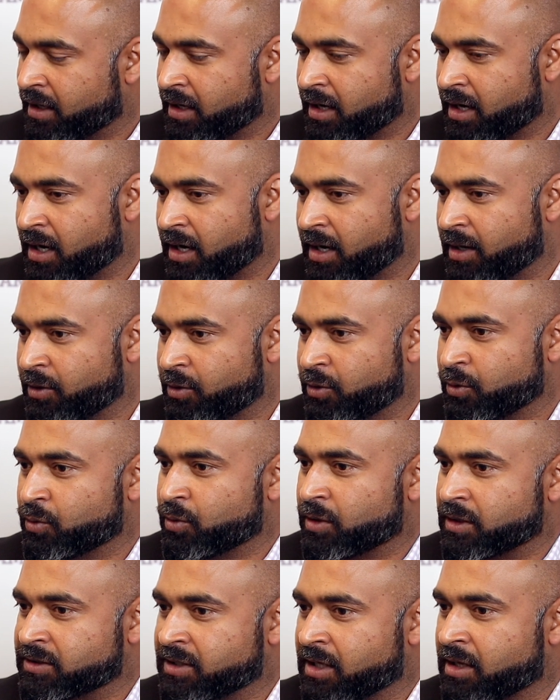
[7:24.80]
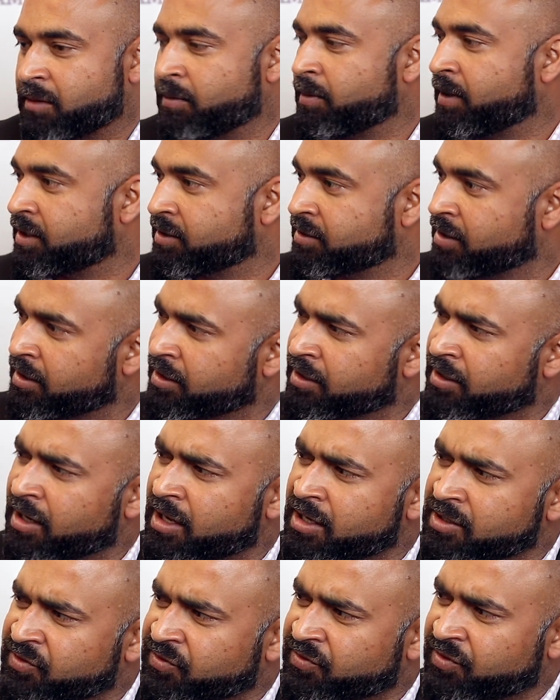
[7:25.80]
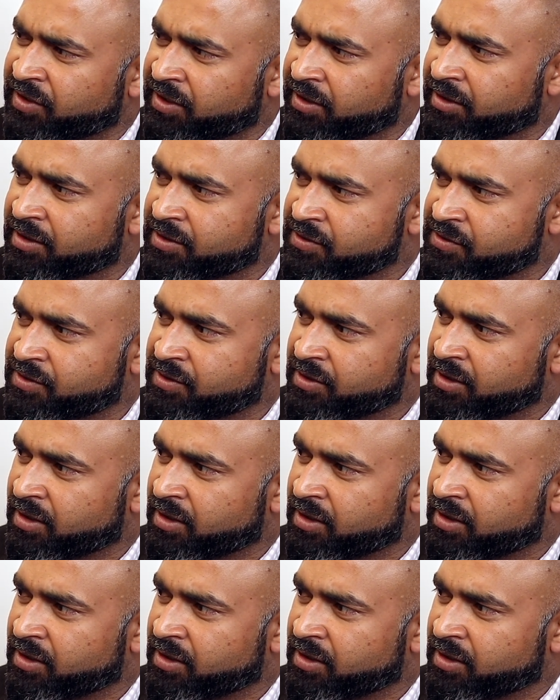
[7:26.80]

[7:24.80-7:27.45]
uh, to Azerbaijan in last three years?